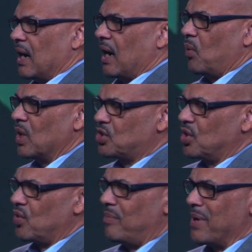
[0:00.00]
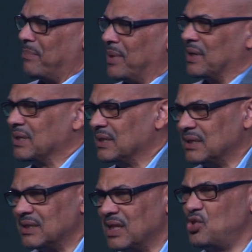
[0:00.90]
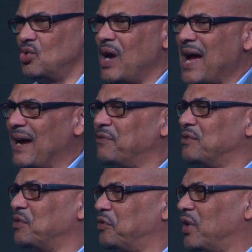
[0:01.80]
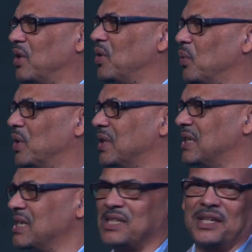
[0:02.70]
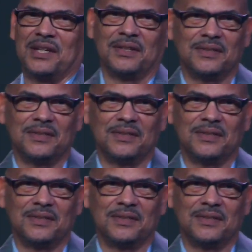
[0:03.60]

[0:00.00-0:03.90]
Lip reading: I want you to remember that you have to follow the word this year.